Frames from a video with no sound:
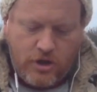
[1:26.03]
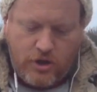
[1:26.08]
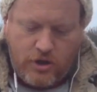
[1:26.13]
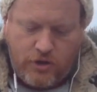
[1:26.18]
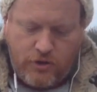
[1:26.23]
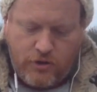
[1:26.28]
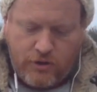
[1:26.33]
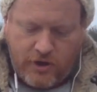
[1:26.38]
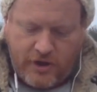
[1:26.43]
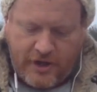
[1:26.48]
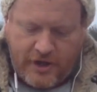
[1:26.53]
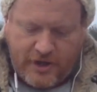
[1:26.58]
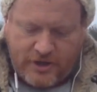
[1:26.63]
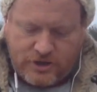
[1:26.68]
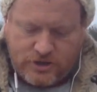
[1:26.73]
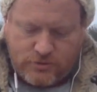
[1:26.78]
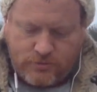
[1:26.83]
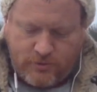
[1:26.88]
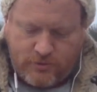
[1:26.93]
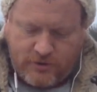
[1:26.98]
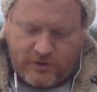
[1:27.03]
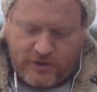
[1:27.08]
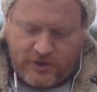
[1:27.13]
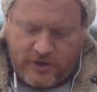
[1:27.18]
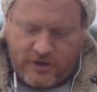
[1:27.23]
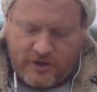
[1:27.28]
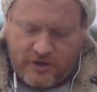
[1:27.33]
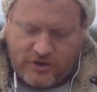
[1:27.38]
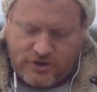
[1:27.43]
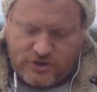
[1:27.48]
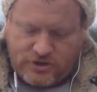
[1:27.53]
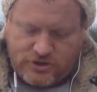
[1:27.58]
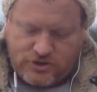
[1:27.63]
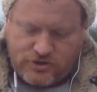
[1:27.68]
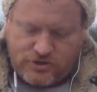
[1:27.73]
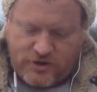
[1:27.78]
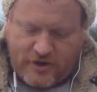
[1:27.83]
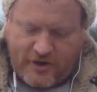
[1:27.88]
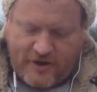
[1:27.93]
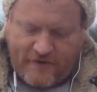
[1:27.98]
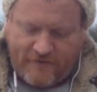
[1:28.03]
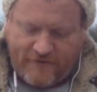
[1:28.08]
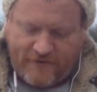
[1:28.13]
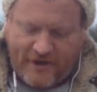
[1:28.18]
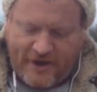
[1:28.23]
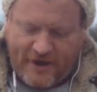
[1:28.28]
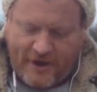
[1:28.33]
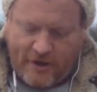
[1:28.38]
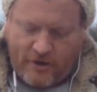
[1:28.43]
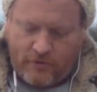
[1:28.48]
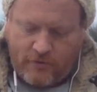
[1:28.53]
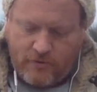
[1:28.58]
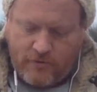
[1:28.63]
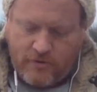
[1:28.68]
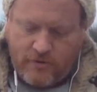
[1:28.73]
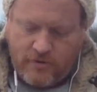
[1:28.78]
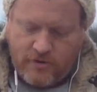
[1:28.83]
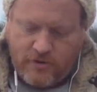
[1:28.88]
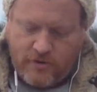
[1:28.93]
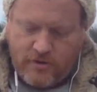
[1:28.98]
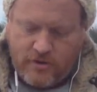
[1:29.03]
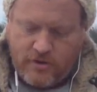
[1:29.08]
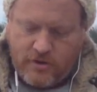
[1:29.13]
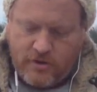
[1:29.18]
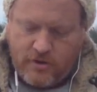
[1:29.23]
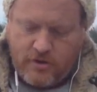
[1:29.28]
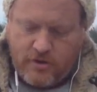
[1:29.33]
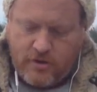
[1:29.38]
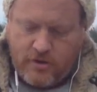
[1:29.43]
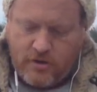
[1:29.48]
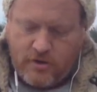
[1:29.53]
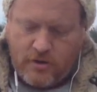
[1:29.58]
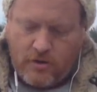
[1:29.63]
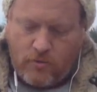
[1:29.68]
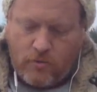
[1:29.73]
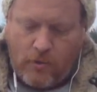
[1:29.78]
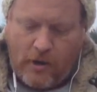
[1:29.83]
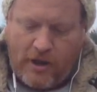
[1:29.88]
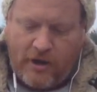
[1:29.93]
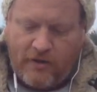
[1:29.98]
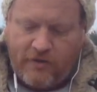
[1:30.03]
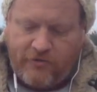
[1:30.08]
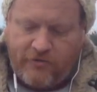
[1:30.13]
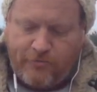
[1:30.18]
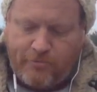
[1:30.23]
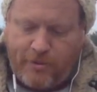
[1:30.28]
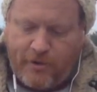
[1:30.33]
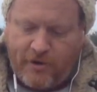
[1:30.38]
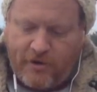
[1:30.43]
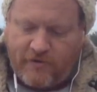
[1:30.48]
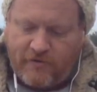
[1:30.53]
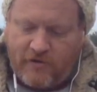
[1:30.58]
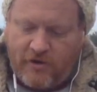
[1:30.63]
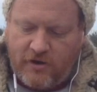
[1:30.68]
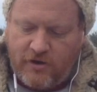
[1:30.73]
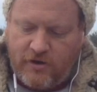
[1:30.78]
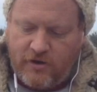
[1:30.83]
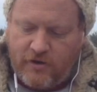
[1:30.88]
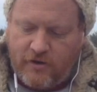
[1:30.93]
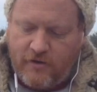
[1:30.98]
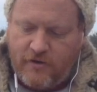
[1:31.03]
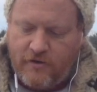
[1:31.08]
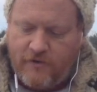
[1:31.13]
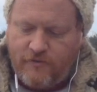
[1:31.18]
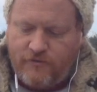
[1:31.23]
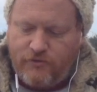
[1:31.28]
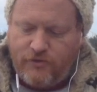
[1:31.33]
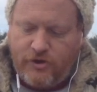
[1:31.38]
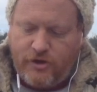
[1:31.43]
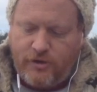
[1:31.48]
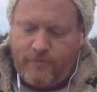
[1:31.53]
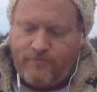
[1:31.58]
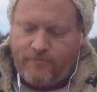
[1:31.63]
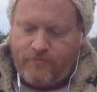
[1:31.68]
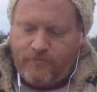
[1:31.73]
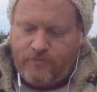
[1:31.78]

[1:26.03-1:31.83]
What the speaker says: you can actually just draft out while it's parked on your foot.